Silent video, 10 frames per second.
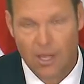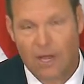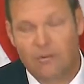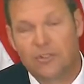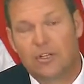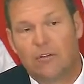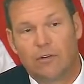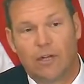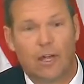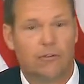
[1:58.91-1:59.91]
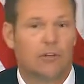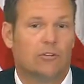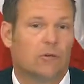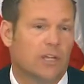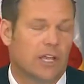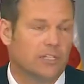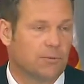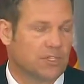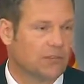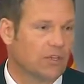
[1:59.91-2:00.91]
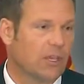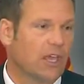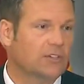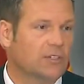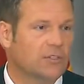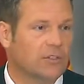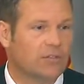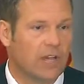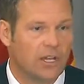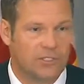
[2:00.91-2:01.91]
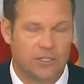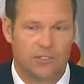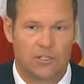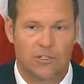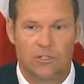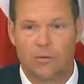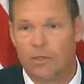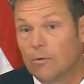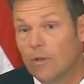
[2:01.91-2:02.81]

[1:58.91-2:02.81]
and have discovered 128 specific cases of non-citizens who